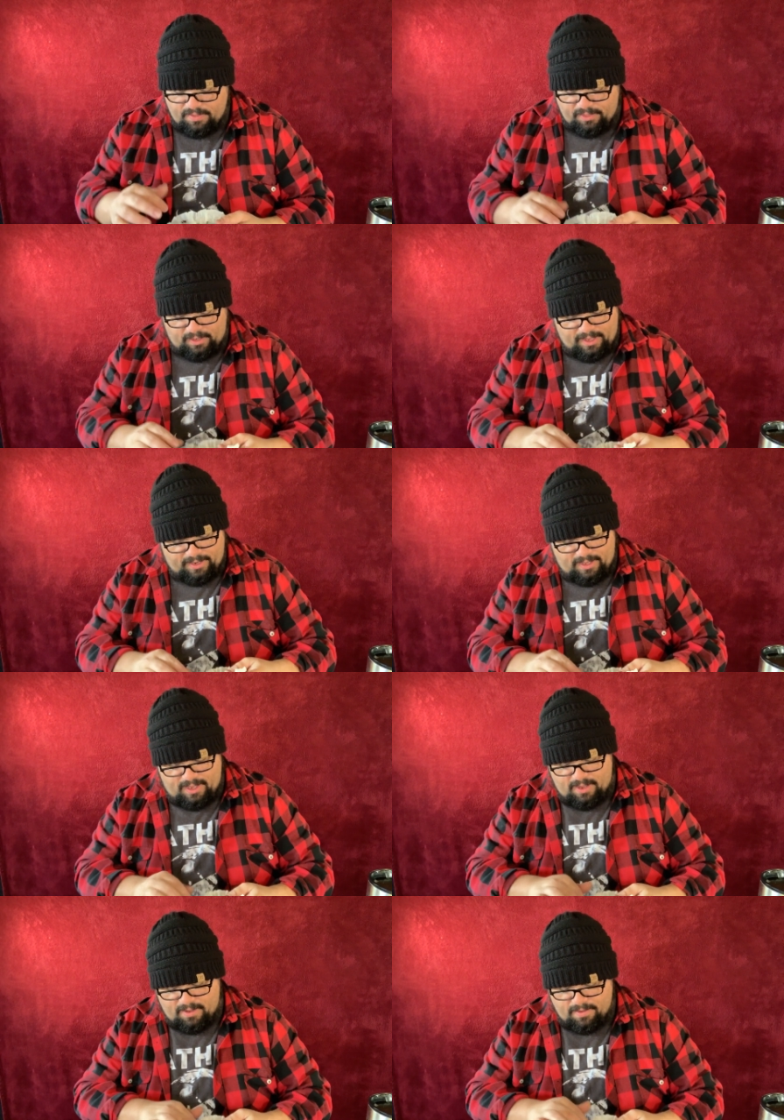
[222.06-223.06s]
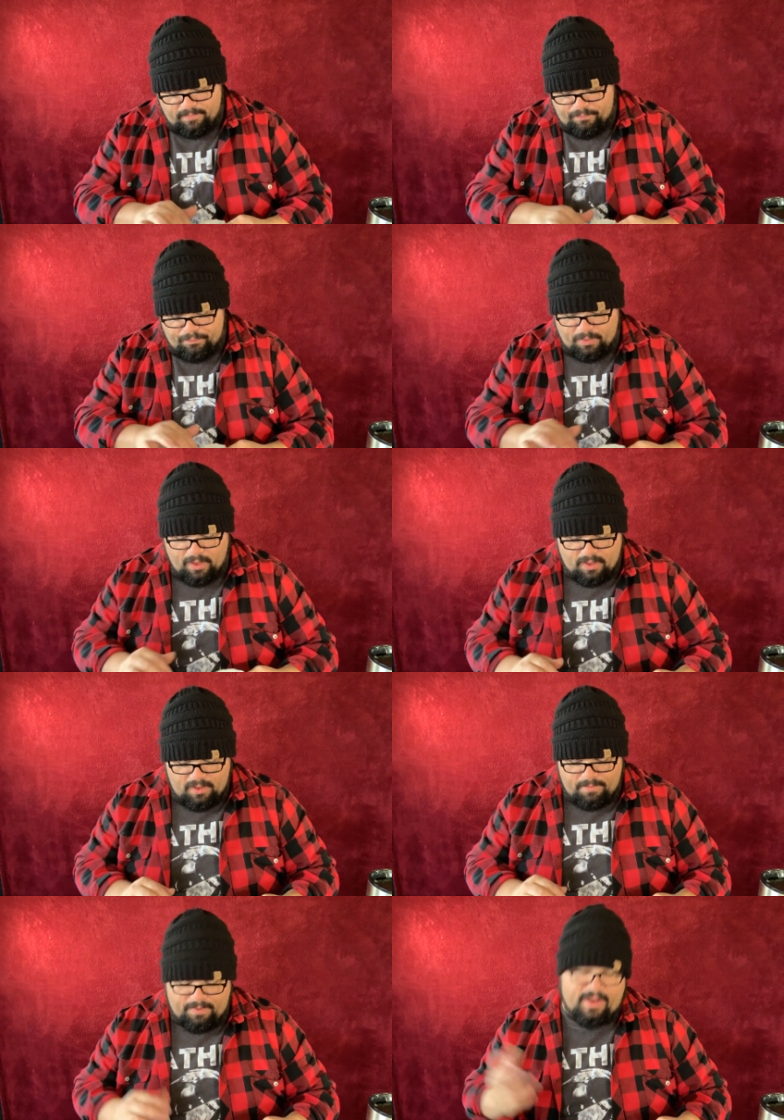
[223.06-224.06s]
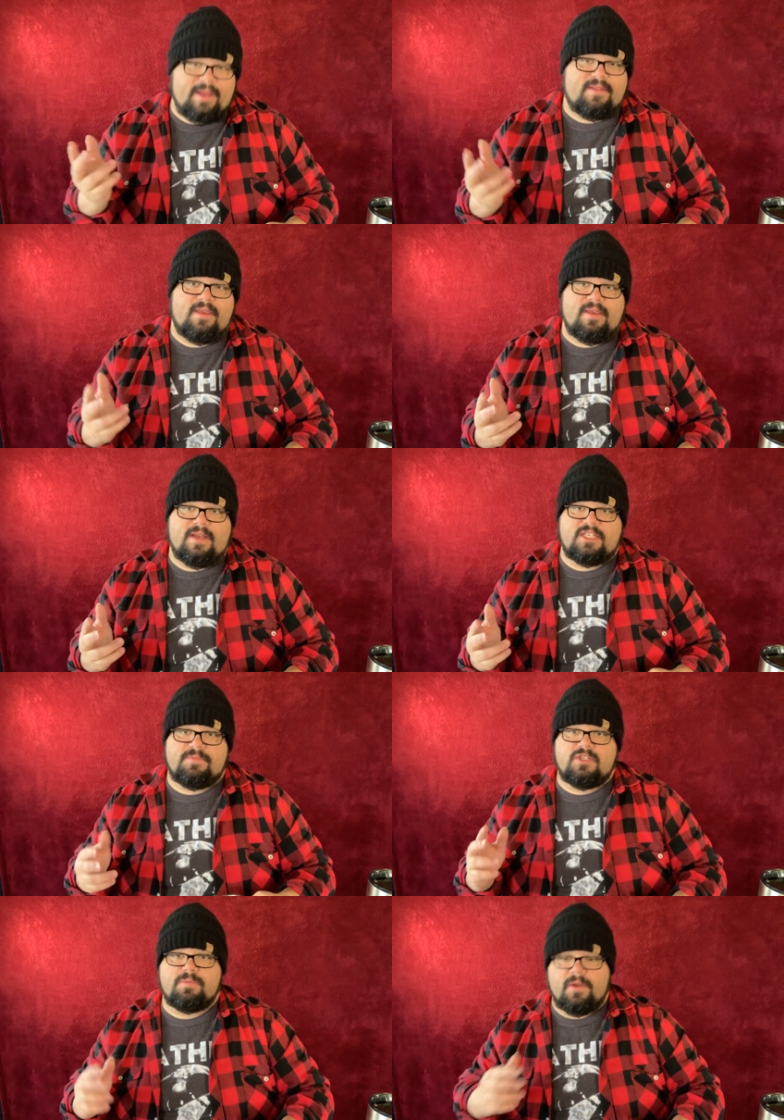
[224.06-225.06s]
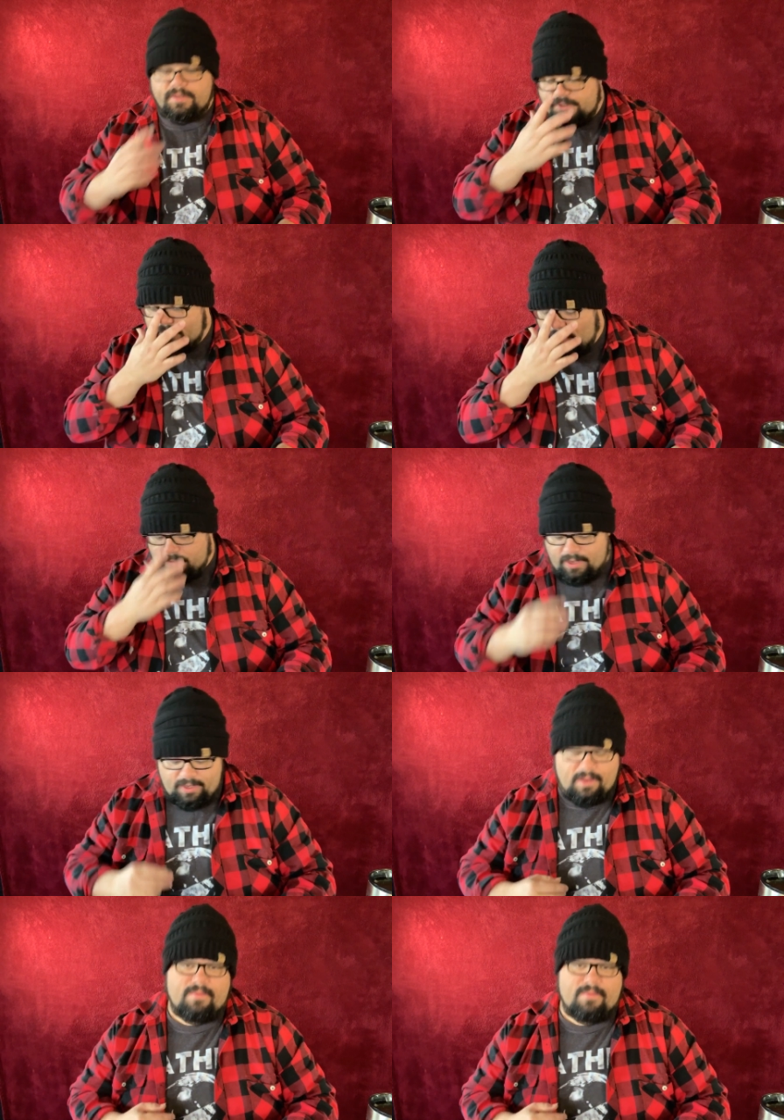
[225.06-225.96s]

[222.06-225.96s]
Latakia. But I gotta tell you guys, I've been smoking this all week.